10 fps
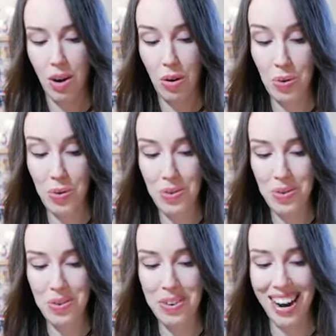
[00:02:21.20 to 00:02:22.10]

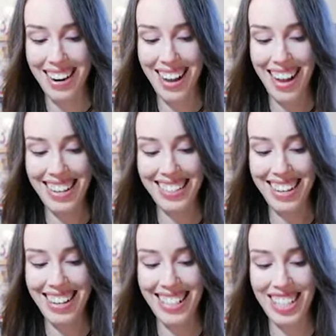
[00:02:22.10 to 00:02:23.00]
Ooh, and an
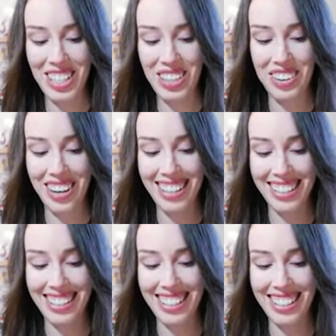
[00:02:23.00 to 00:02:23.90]
SS
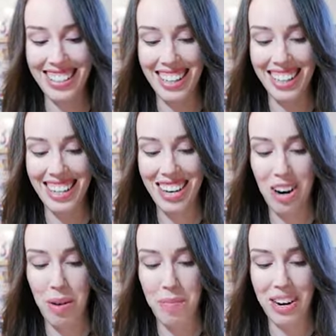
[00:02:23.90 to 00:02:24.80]
Trunks, stunning
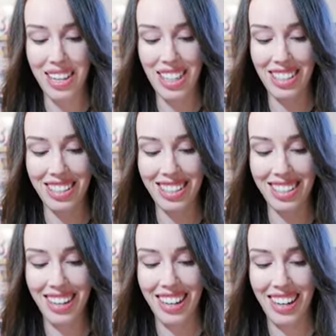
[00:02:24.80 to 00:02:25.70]
combination.
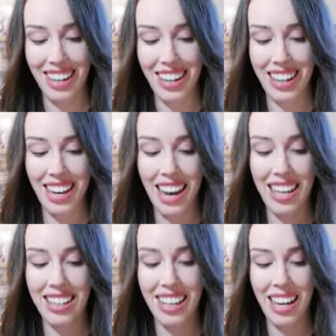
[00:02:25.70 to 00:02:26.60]

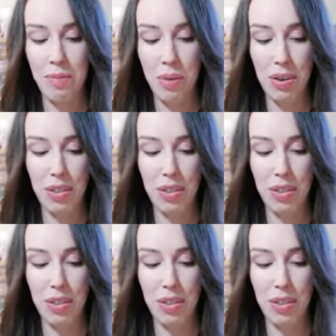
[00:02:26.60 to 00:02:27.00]
And they both